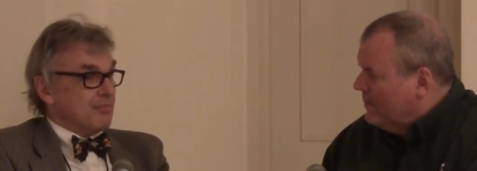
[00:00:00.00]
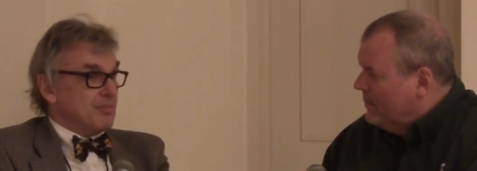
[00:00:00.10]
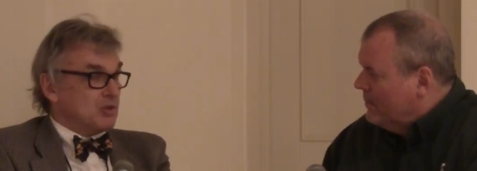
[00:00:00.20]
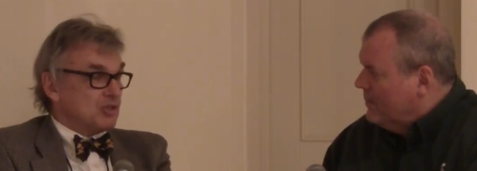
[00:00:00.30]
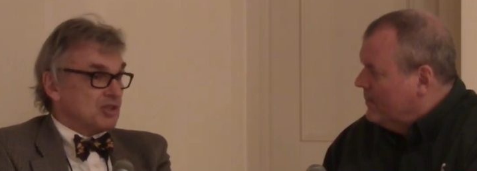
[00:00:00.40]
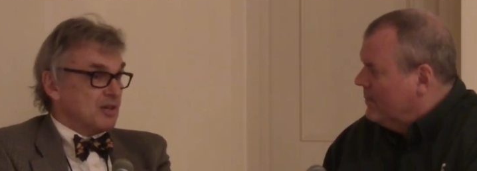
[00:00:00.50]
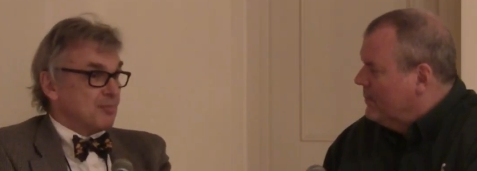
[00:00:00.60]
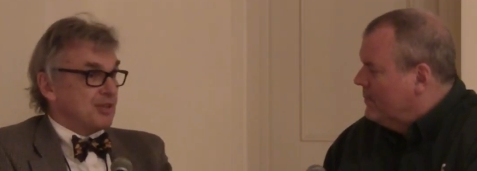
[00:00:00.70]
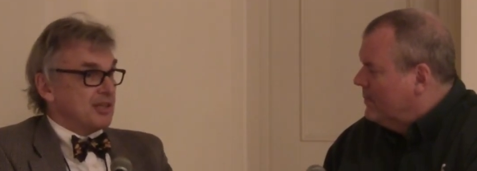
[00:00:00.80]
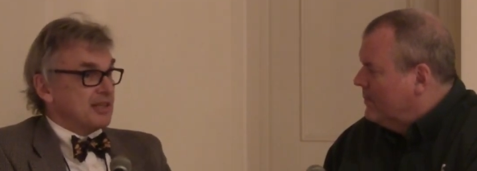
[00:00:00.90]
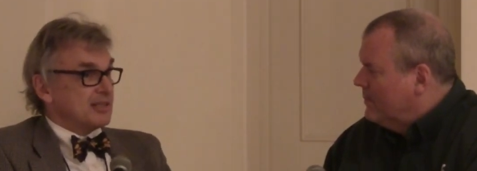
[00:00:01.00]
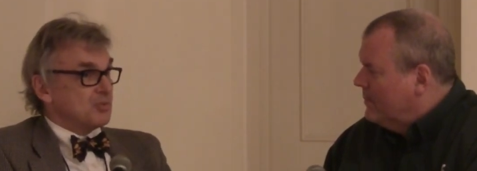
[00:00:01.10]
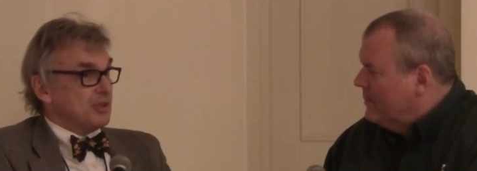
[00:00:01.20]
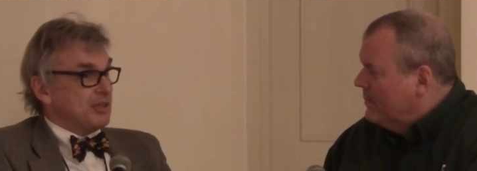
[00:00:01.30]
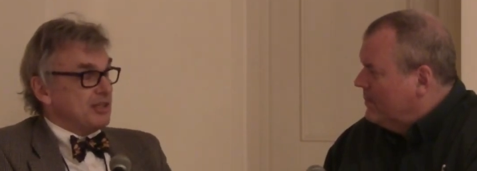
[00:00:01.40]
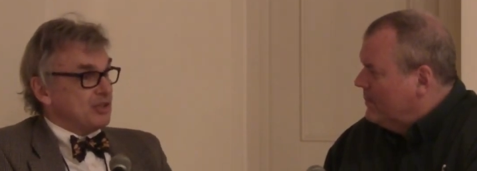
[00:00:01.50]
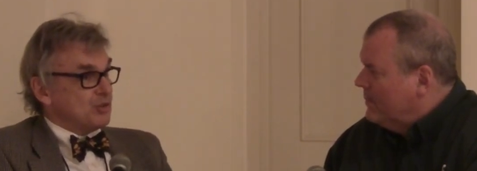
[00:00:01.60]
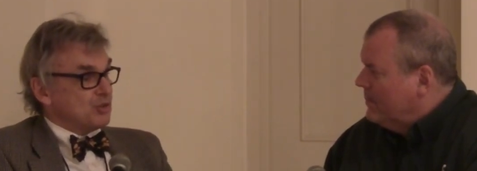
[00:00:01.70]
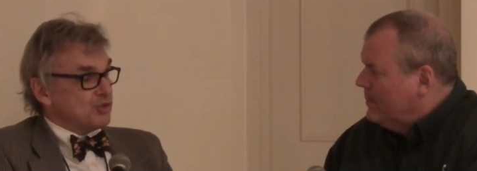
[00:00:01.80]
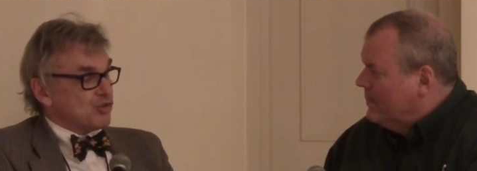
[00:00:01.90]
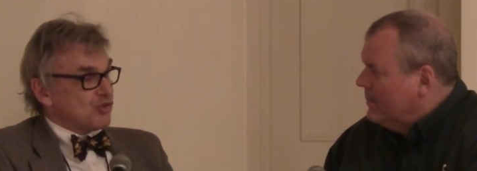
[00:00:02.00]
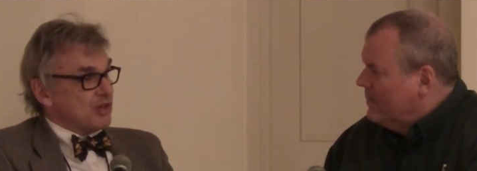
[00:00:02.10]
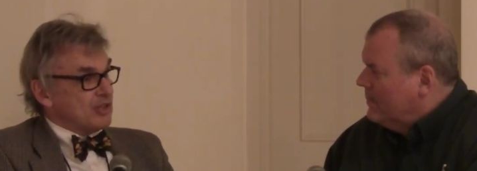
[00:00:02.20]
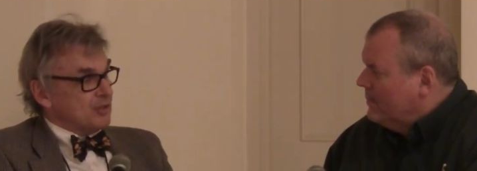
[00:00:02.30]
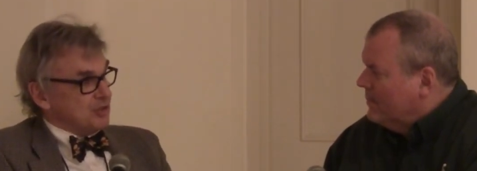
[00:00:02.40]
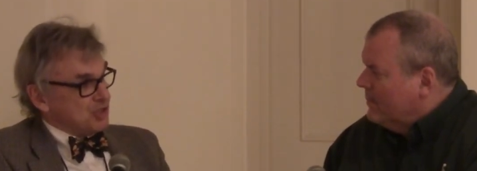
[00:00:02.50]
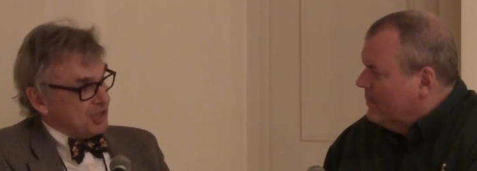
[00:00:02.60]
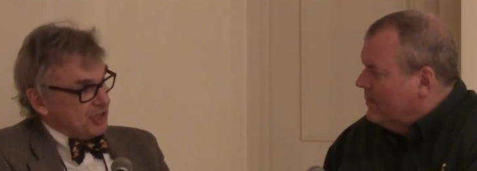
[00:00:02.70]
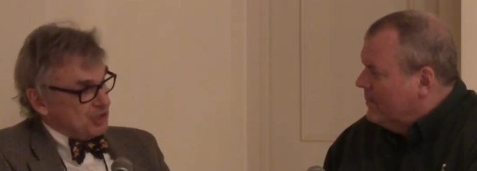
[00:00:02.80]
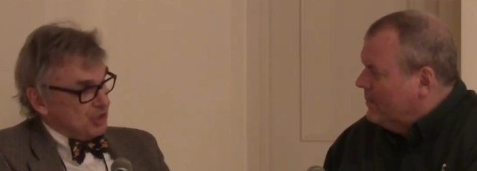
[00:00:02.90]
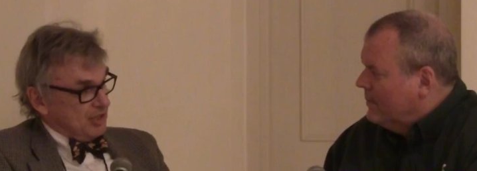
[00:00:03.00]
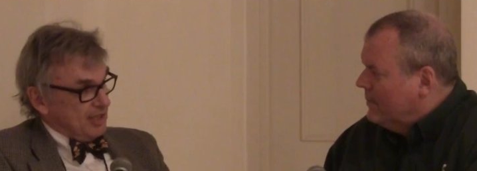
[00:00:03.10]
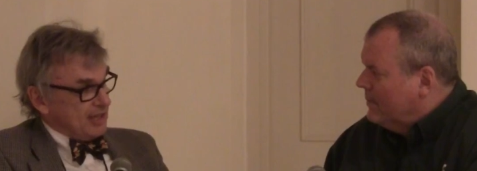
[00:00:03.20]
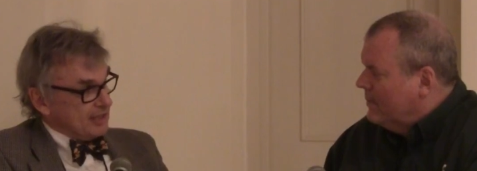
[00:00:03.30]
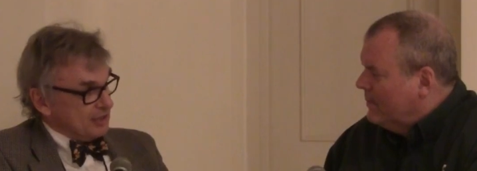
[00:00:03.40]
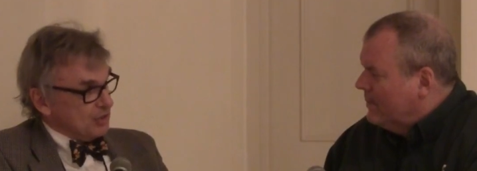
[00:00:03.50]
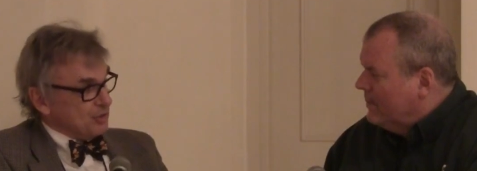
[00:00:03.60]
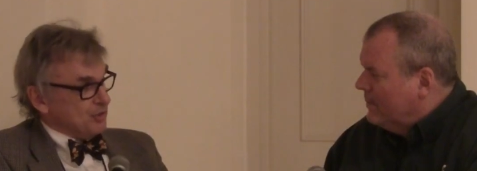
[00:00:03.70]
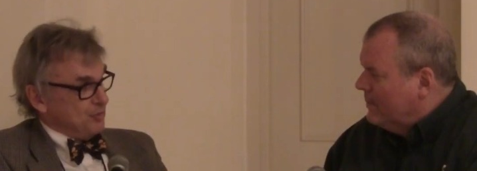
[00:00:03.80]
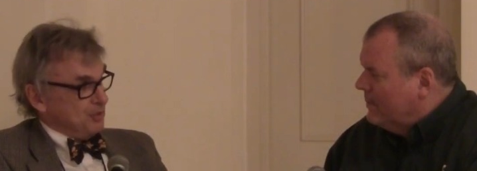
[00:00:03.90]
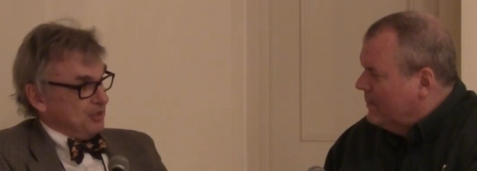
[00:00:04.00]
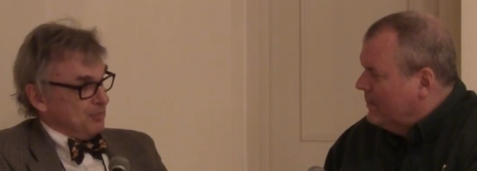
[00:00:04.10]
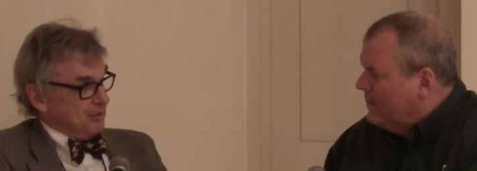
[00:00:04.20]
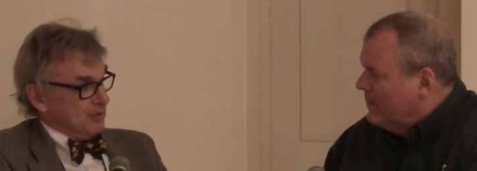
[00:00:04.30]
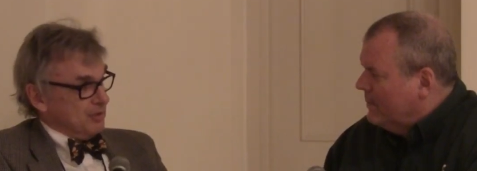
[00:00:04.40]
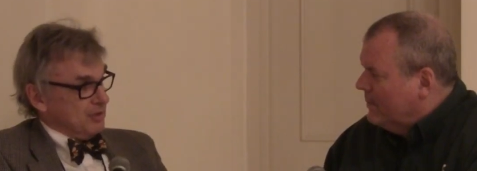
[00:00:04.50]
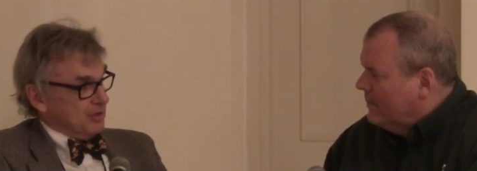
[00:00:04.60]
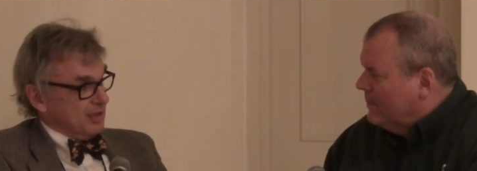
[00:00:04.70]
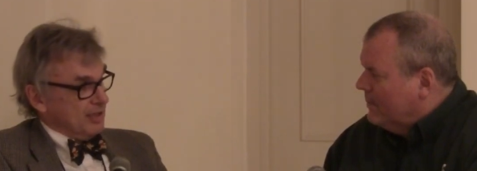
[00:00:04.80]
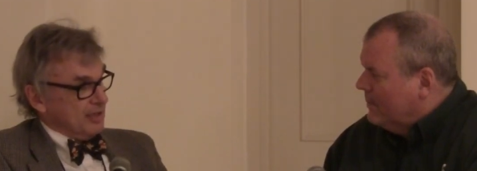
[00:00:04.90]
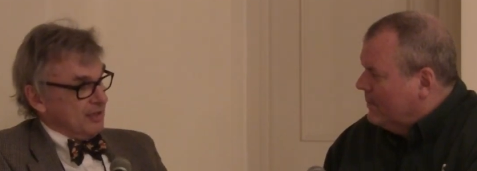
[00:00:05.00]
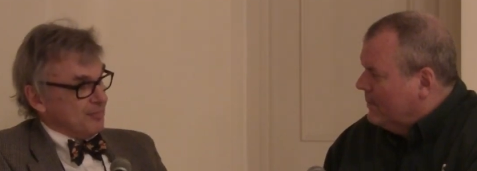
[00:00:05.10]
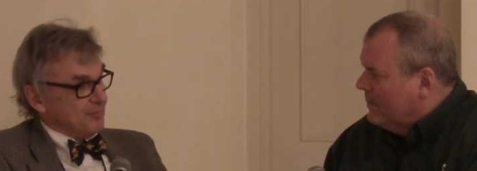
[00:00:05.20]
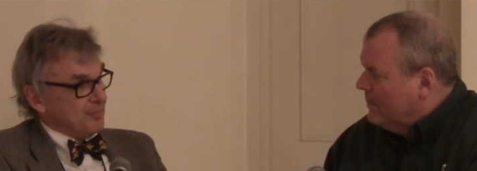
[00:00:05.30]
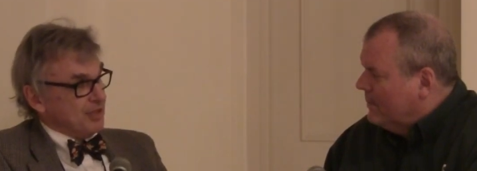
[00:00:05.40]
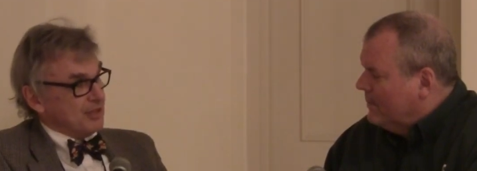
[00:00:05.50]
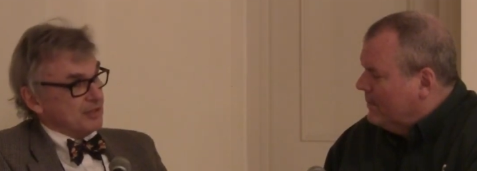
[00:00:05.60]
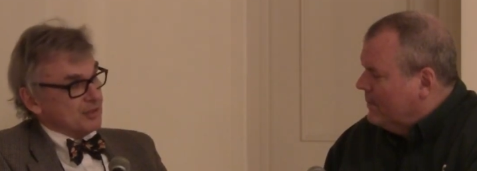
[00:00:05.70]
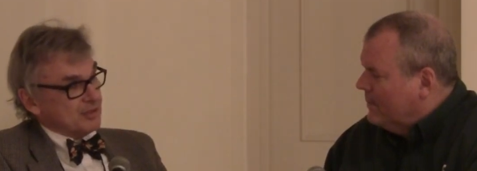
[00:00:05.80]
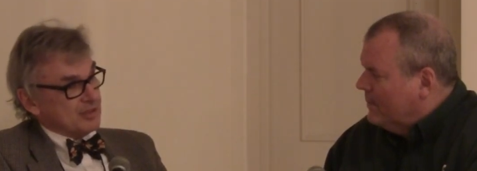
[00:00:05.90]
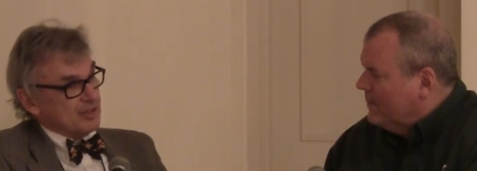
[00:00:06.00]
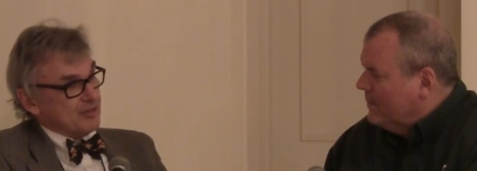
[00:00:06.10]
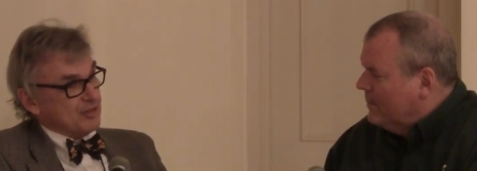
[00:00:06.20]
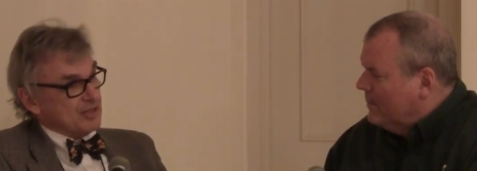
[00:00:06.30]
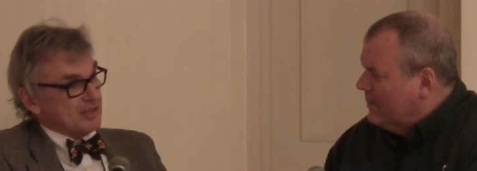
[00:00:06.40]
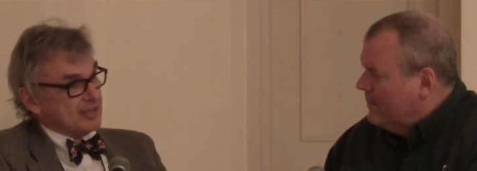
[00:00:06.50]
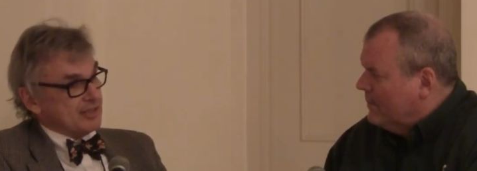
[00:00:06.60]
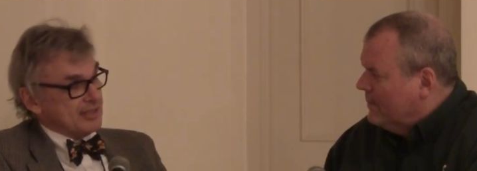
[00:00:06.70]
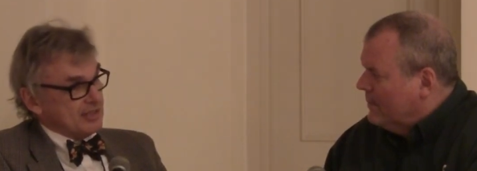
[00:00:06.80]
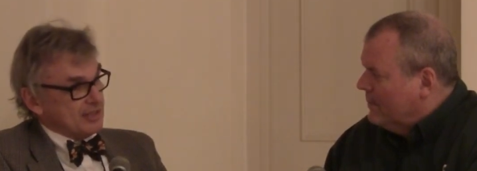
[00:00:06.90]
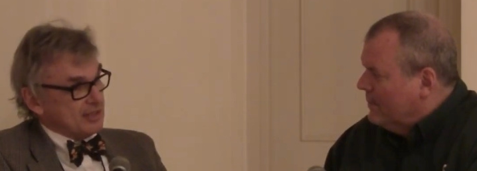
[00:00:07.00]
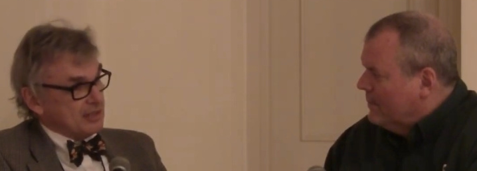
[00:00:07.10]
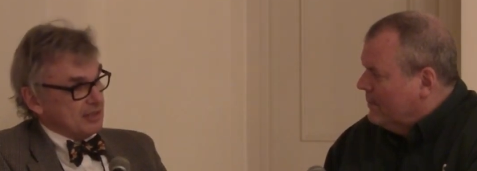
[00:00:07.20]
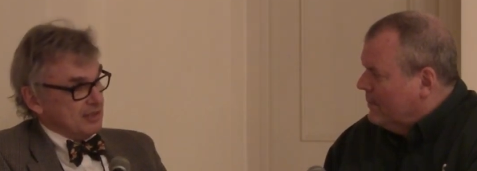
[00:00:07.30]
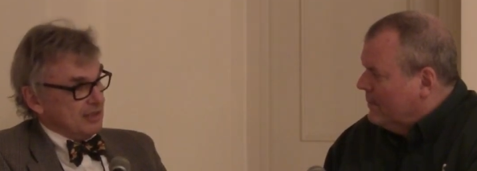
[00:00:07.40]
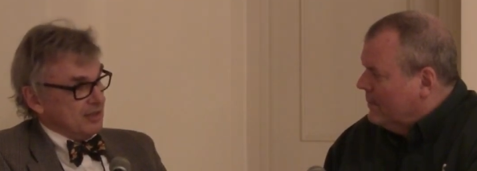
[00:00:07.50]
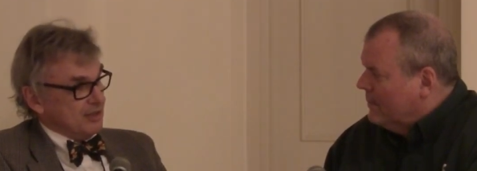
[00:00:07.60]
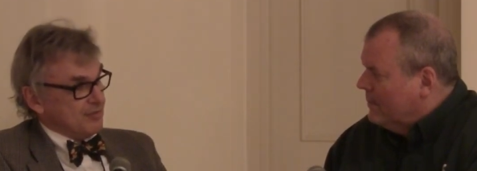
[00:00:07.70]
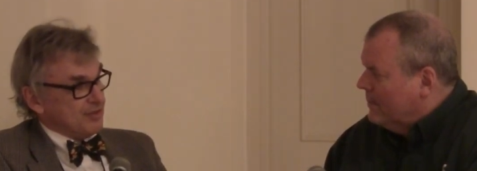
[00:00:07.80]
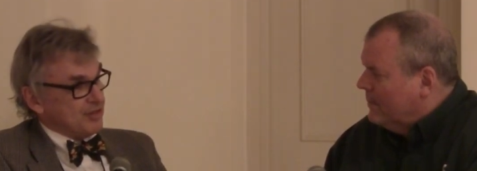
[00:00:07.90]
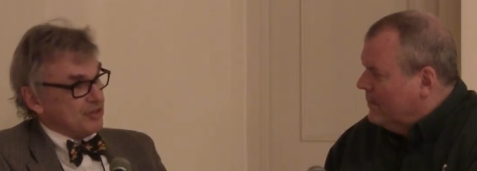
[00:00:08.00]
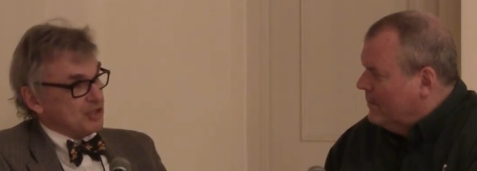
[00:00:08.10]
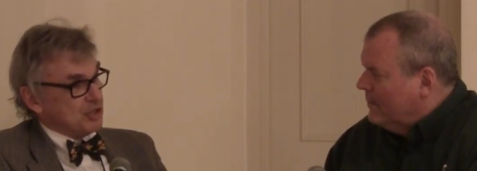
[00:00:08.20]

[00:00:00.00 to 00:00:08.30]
Speaker 1: most companies we need to try to change the attitude of people um, because there is still a very